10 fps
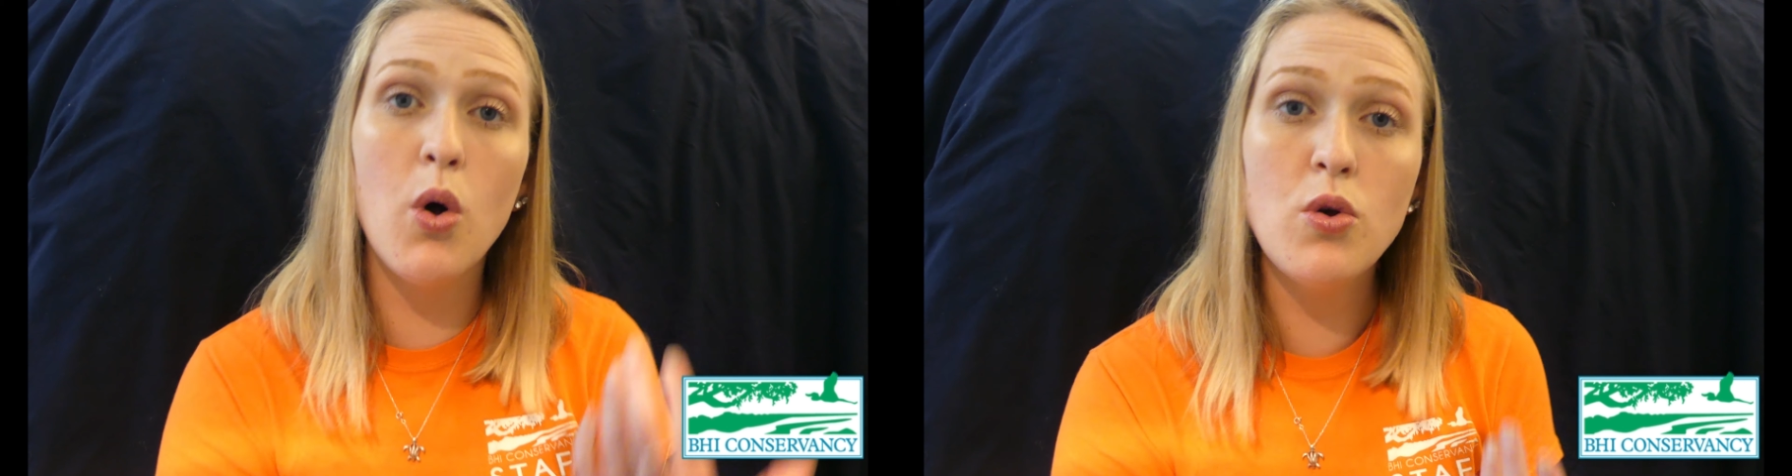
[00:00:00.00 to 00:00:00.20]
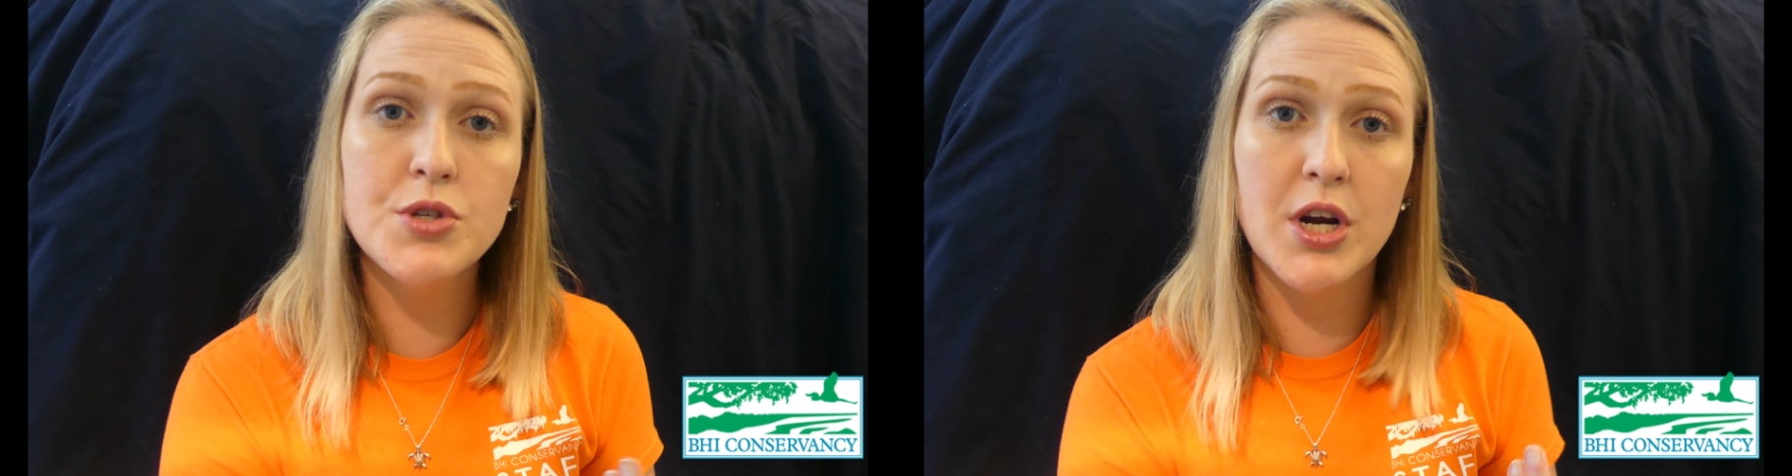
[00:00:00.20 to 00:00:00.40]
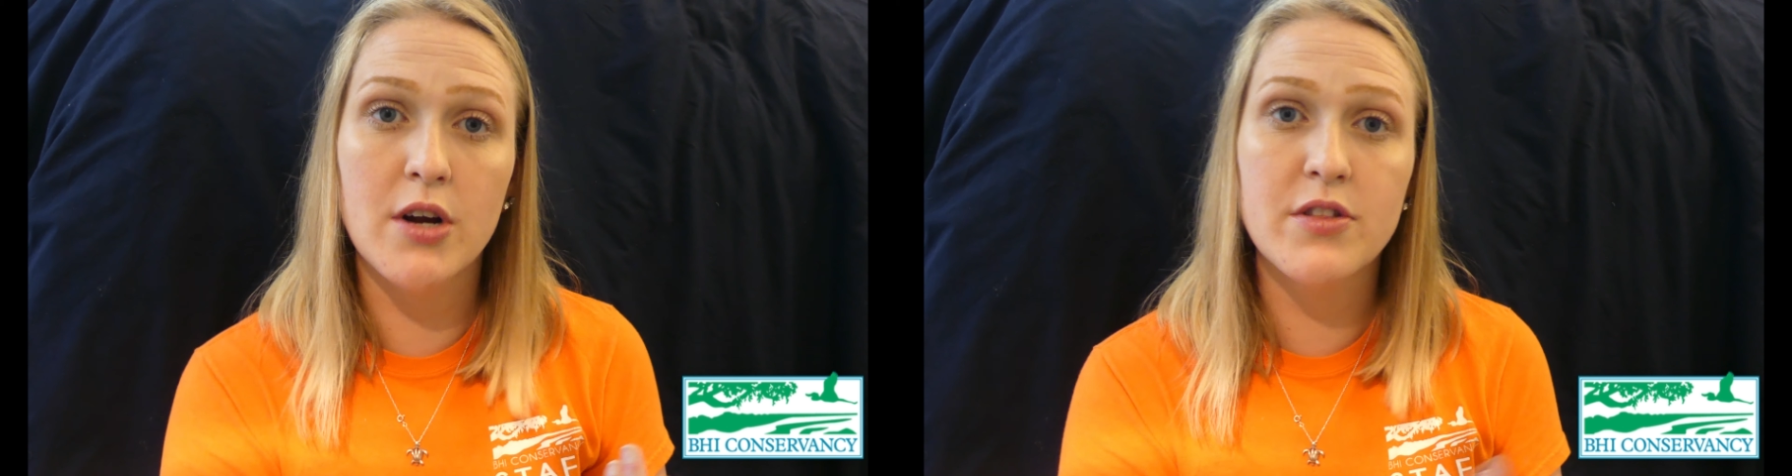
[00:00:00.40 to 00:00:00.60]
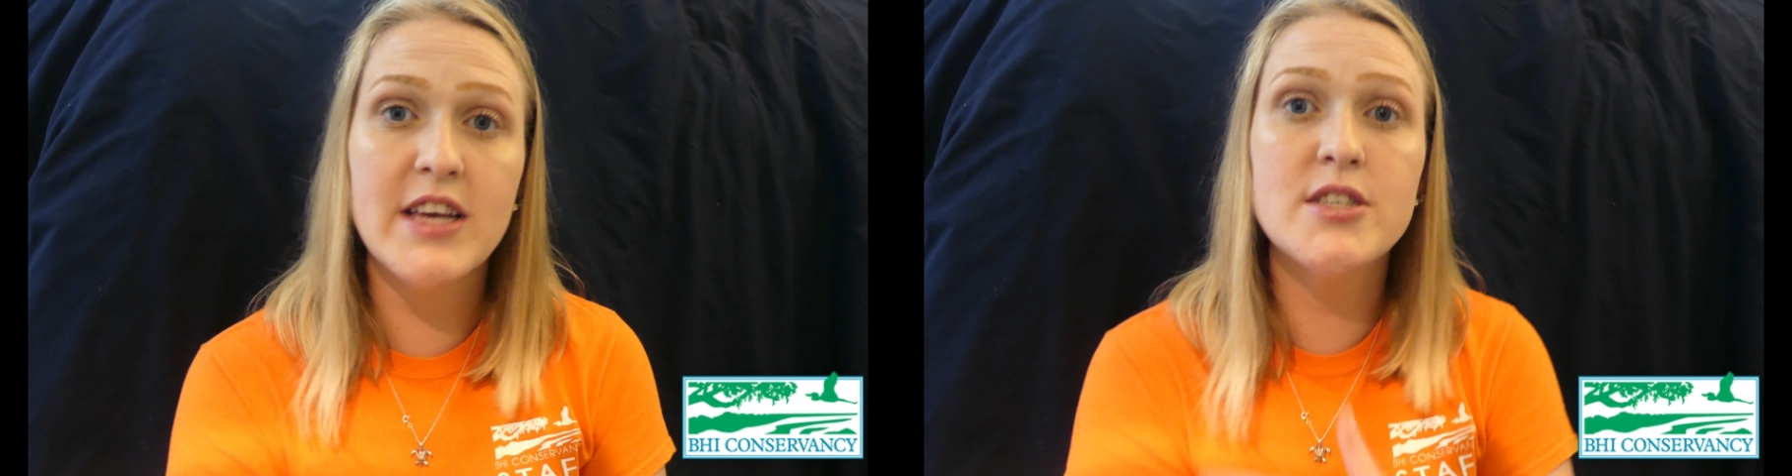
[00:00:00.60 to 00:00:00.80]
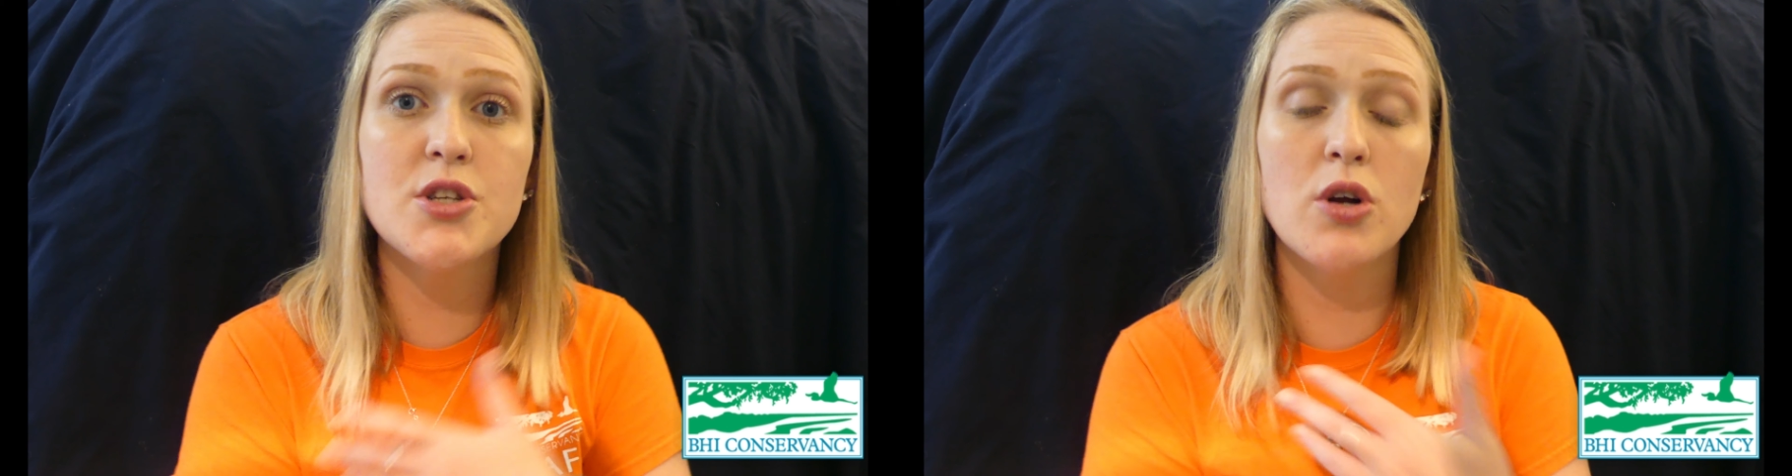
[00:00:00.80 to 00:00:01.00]
older,
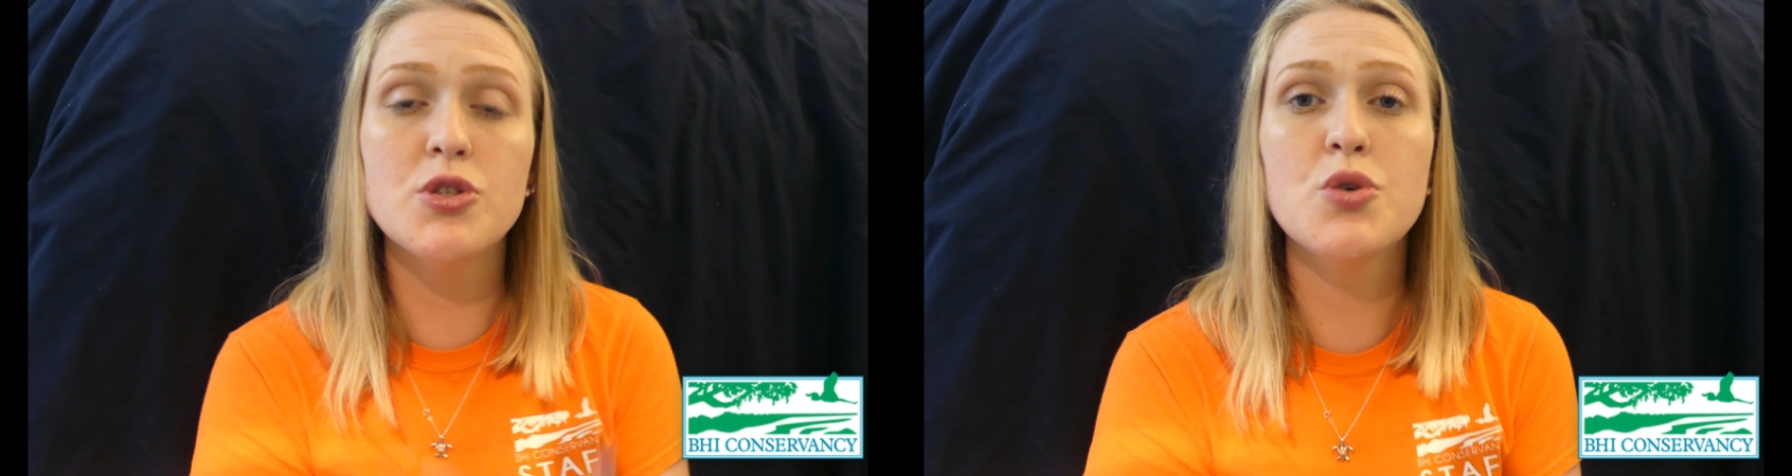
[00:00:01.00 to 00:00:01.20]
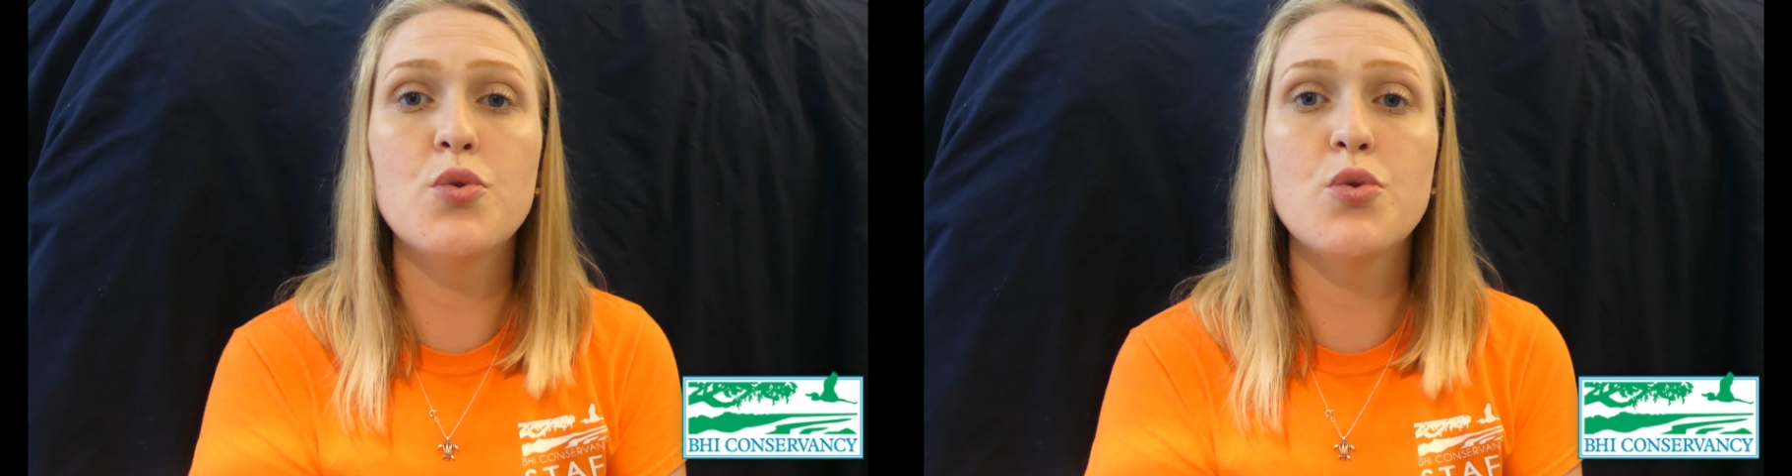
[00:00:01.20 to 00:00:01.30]
they start to